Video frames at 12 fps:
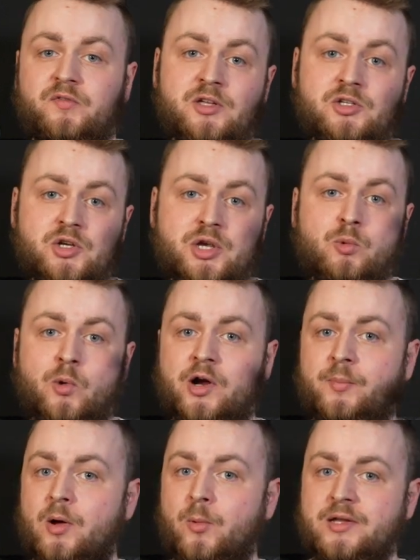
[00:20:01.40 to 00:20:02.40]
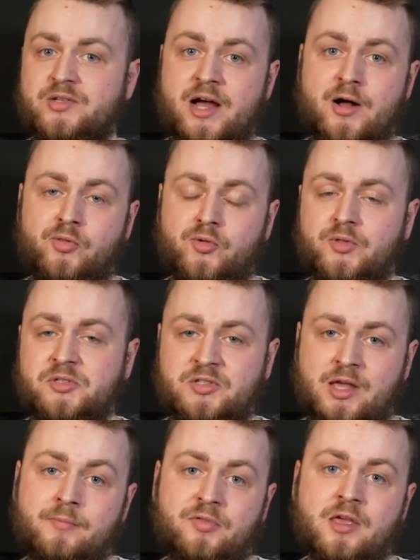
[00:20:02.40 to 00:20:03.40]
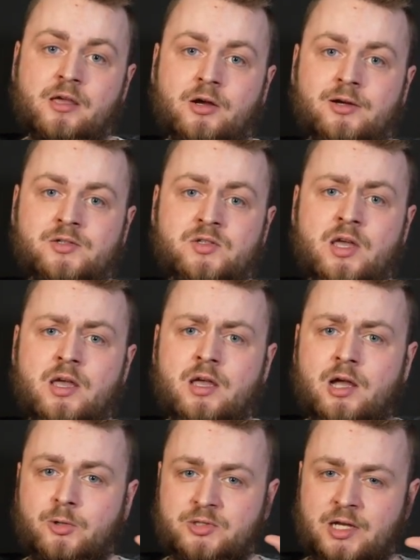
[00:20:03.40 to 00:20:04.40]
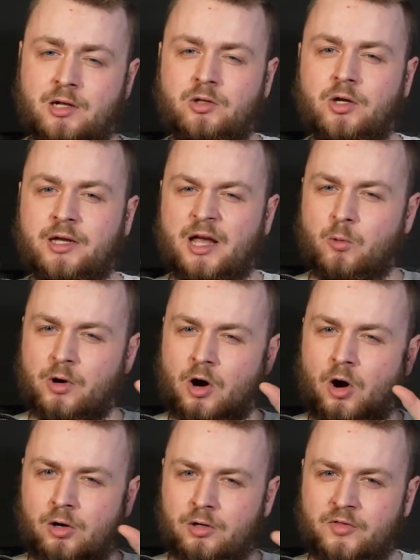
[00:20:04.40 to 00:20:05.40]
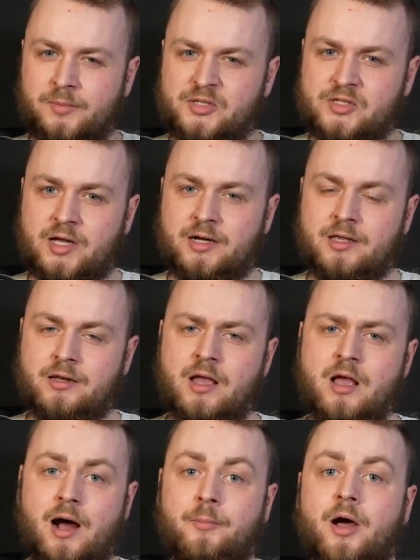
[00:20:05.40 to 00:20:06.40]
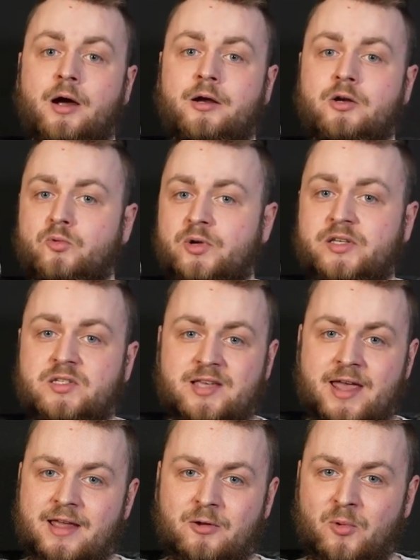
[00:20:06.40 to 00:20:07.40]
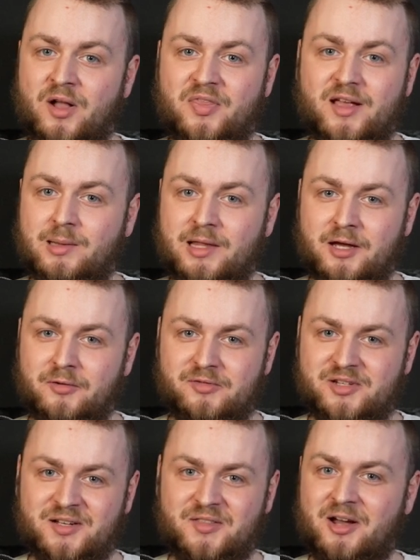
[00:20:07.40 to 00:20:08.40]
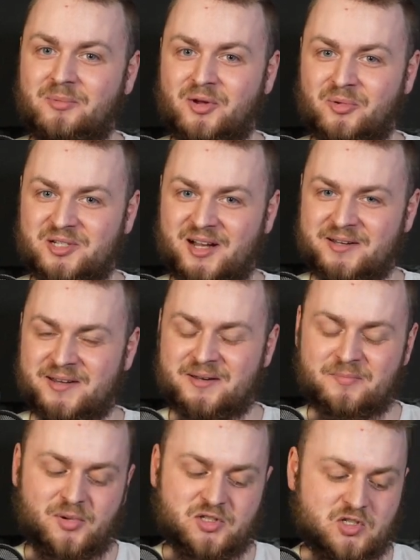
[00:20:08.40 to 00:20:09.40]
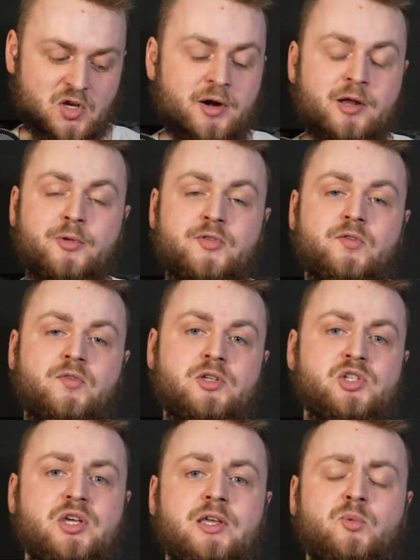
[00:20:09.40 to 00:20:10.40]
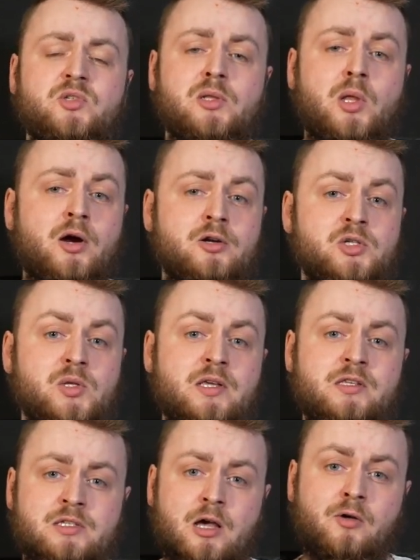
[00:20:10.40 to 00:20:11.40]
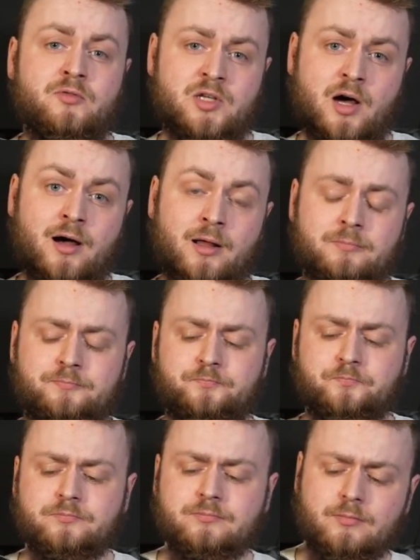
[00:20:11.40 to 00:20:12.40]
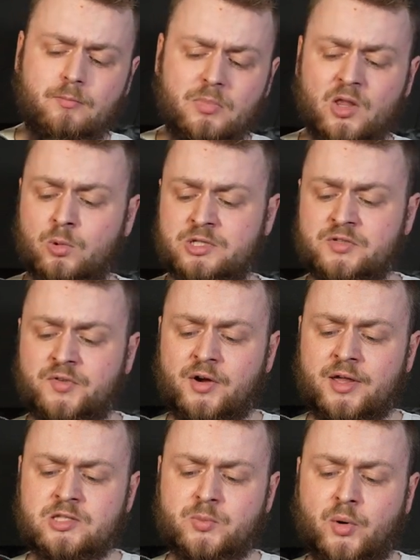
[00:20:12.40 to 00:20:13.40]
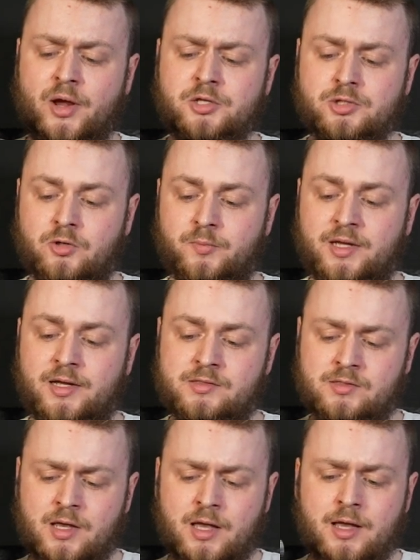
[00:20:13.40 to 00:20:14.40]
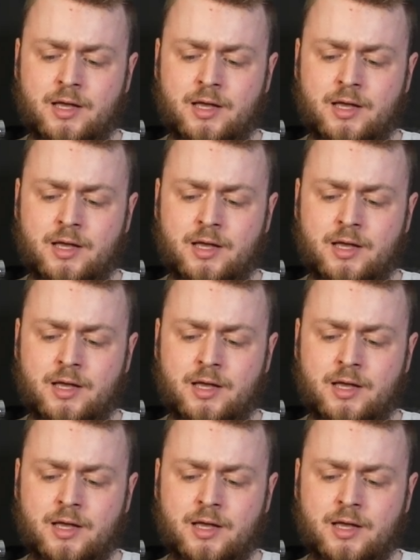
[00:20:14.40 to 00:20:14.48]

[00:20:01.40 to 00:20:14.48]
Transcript: Vinci, work my way down through the same thinkers, and we'll take a look at where all of them studied. I'm not going to restate when they lived. That'd be redundant. But starting with Da Vinci, he was largely self-taught, which is very inspirational because